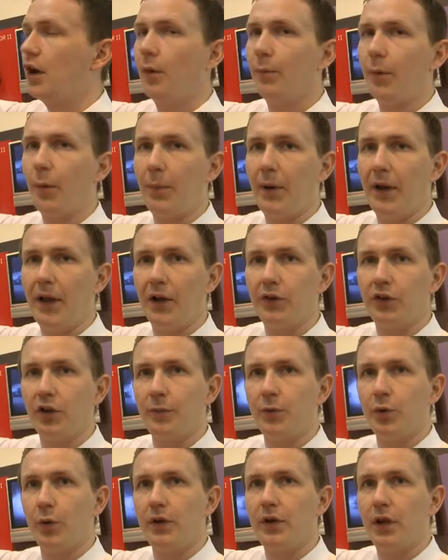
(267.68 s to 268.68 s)
number plates
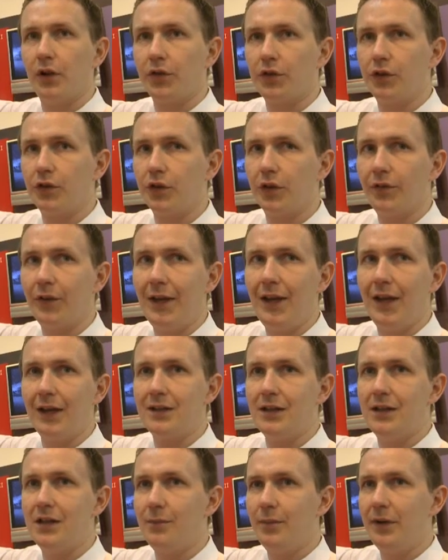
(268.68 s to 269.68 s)
up to a distance of
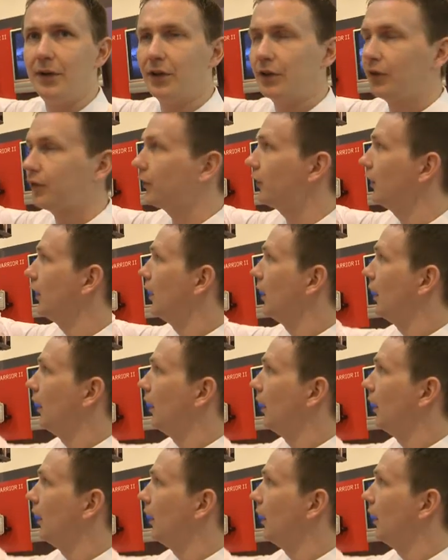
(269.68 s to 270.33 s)
18 meters,